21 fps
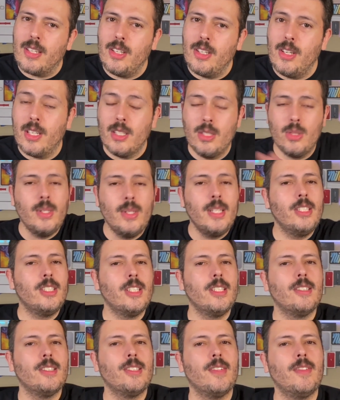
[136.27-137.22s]
You can do it in
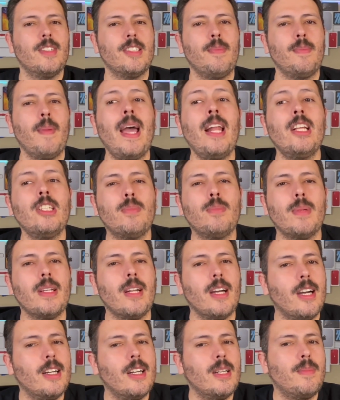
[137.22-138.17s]
Jira Service Management
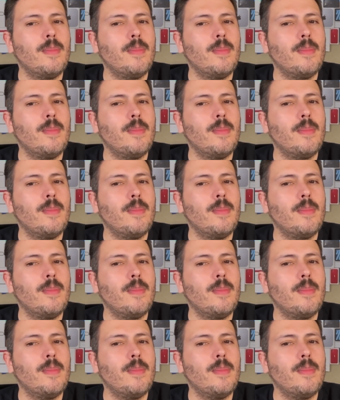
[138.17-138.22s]
one hundred